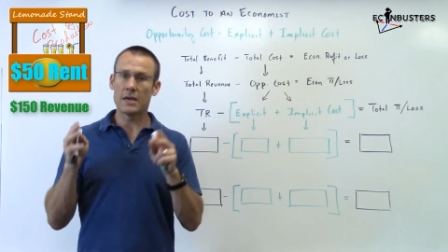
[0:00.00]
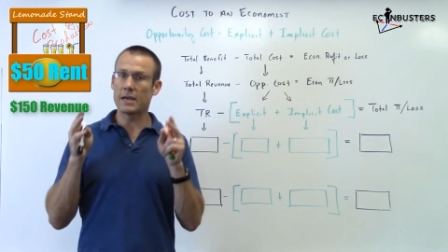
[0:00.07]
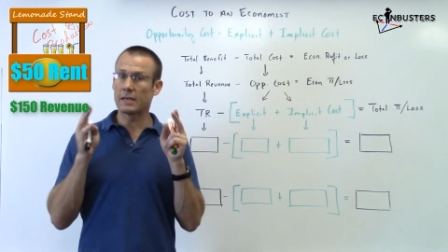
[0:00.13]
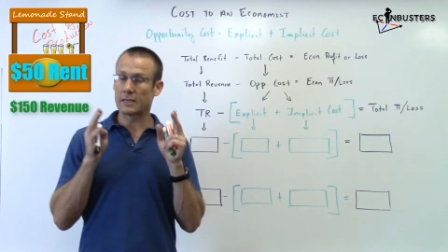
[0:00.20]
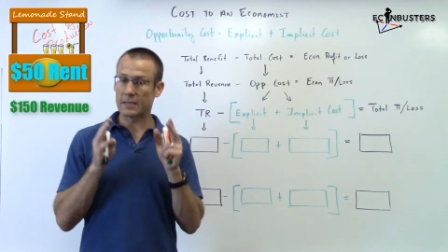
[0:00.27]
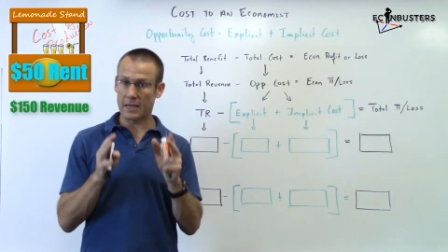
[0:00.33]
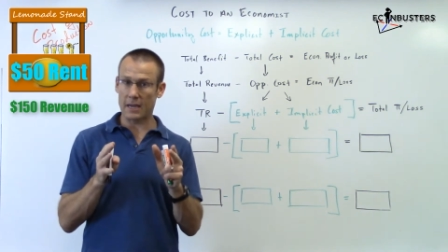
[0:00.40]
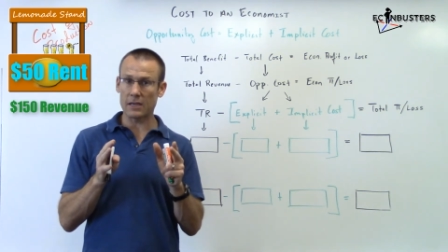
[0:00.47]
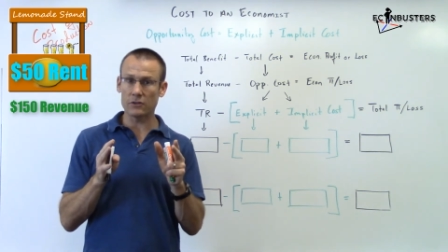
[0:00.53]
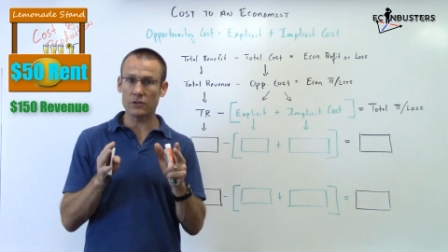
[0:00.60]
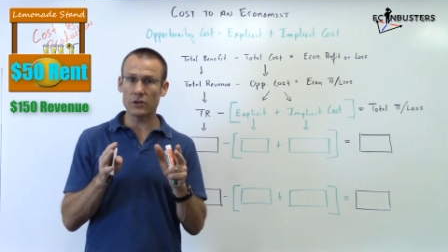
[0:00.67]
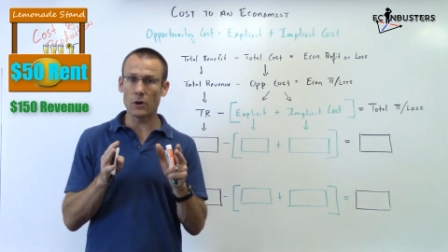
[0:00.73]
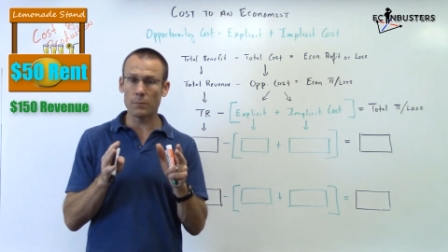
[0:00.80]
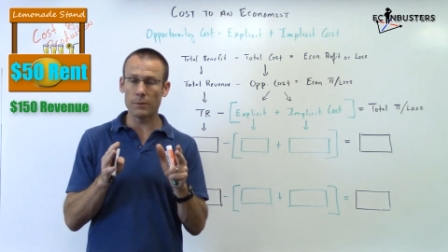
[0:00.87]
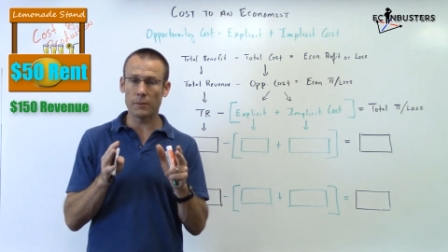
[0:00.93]
And can
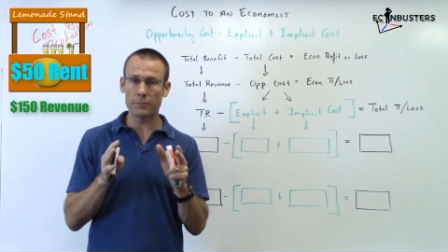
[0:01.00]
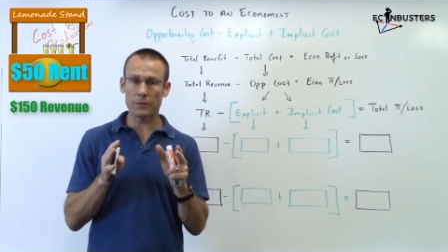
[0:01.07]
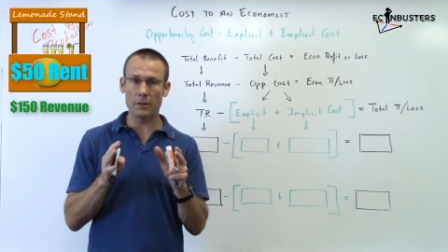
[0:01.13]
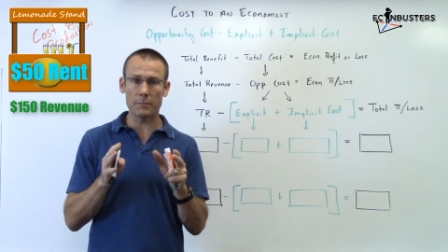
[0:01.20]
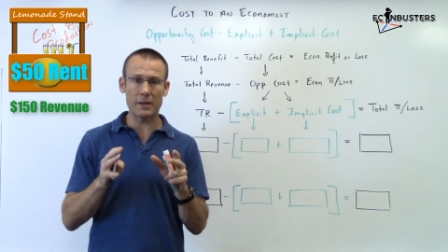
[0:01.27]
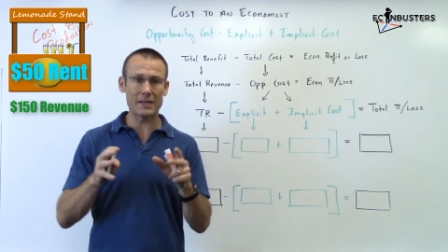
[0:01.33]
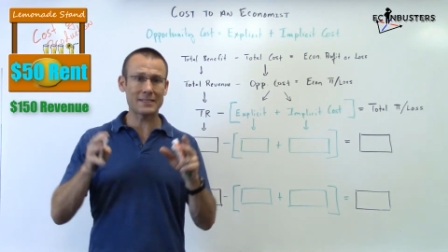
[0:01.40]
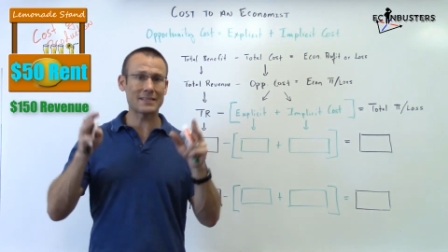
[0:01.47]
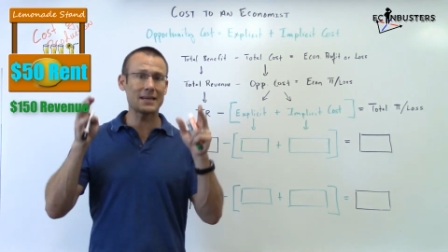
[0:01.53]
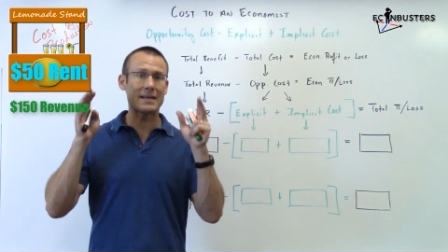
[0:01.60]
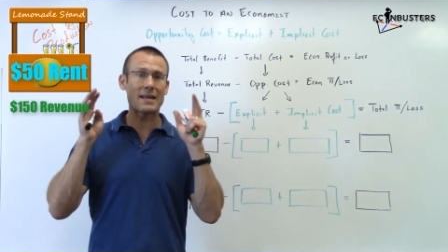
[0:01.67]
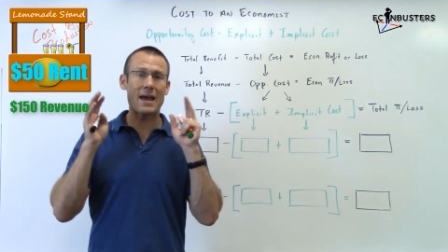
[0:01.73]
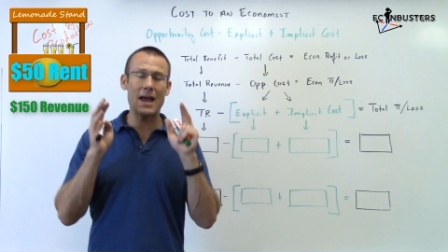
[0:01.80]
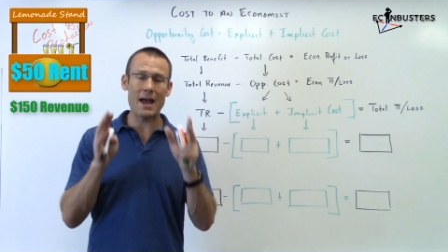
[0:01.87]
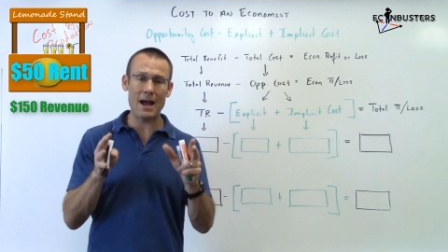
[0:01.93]
she open up the lemonade
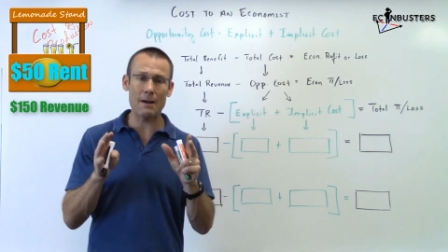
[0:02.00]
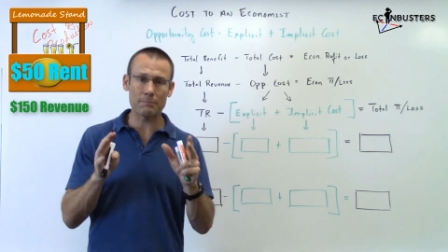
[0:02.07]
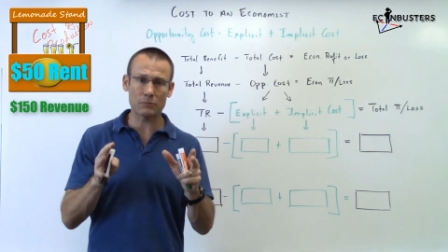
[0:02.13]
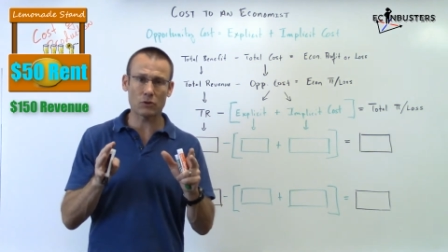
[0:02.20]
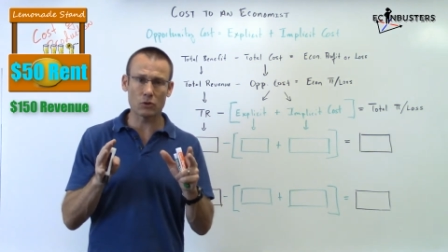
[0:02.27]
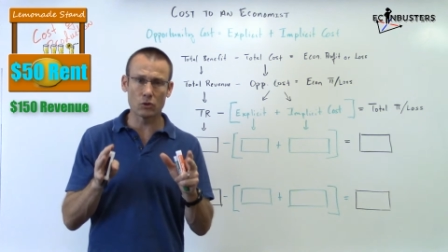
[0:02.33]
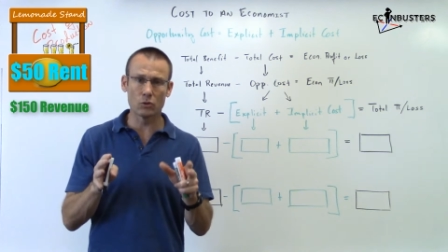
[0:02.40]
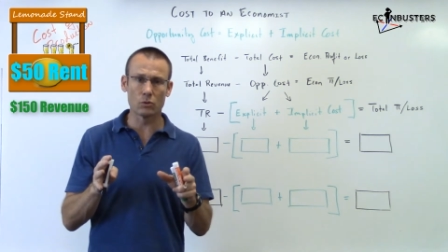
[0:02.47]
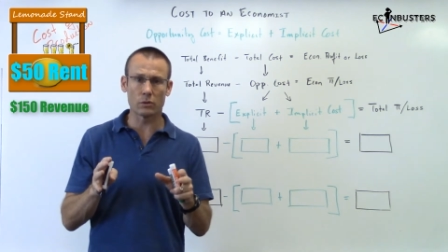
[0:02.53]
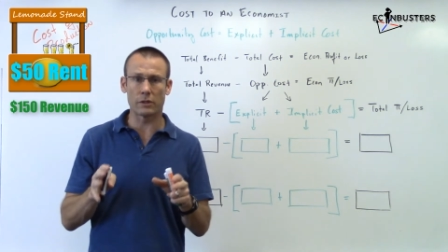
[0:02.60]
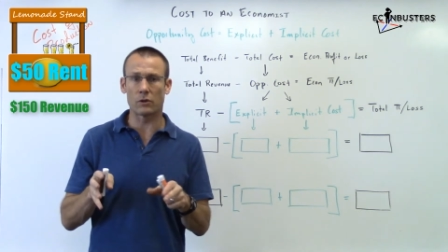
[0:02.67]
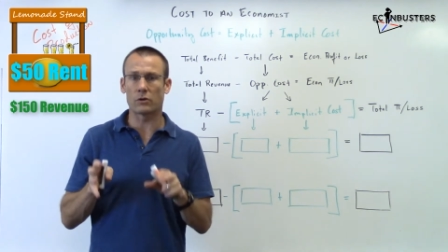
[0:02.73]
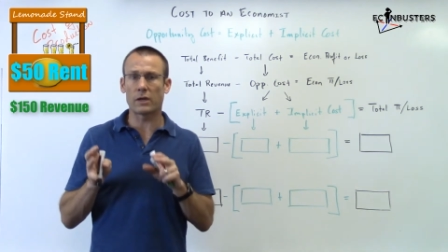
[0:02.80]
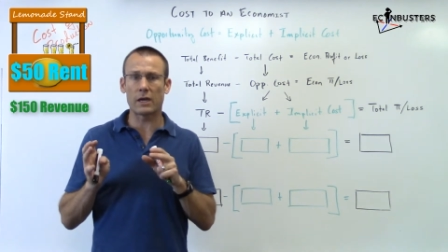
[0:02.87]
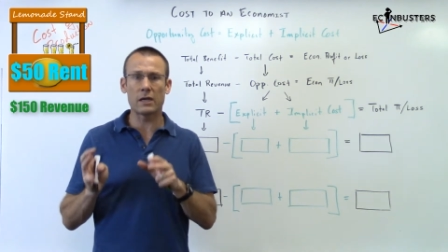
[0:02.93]
stand?
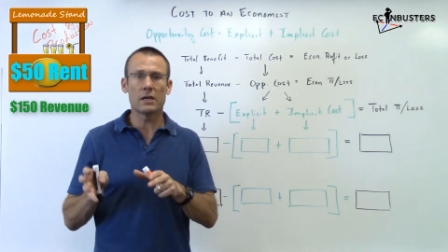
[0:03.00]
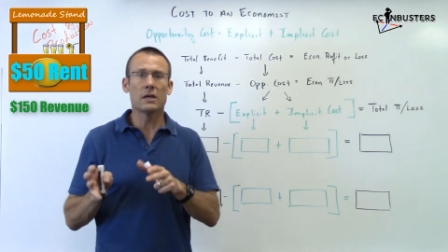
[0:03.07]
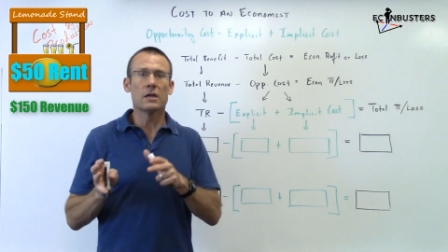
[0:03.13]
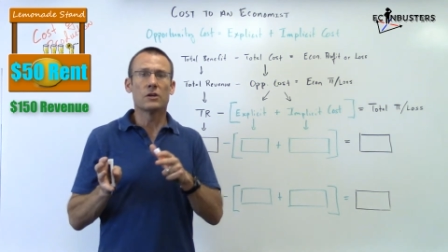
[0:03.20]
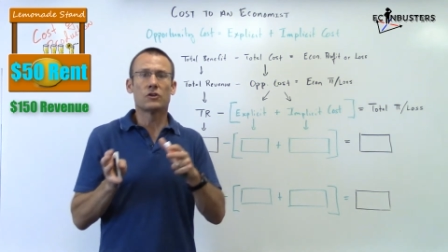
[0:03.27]
Absolutely, okay?